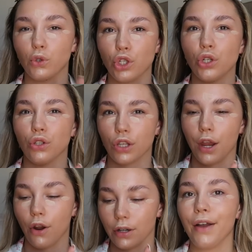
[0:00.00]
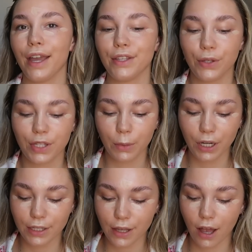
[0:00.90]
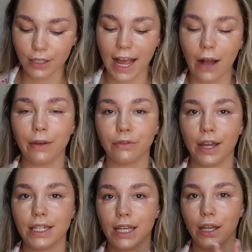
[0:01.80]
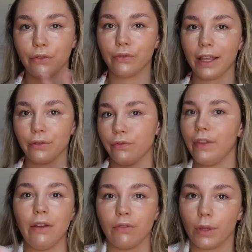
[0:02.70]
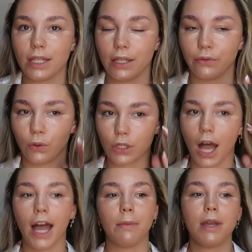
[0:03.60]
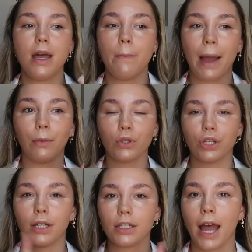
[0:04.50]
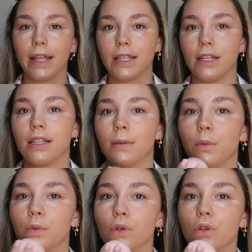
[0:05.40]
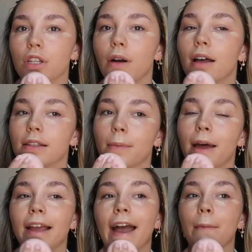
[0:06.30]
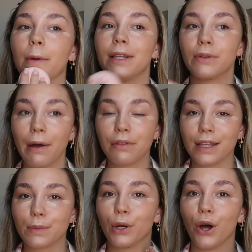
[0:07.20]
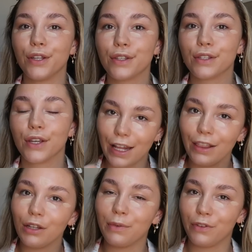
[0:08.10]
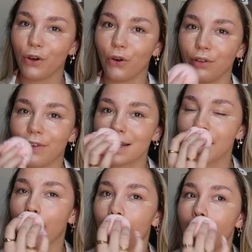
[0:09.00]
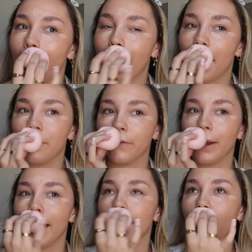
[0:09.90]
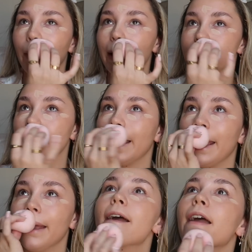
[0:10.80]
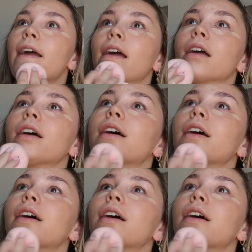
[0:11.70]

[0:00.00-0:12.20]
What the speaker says: tunes going on. Okay, so someone has asked how I'm finding like influencing full time, but I'm also gonna tie this into someone was also asking about like how my mental health is, because I had a little bit of a knock-on effect, I won't lie. I feel like recently it...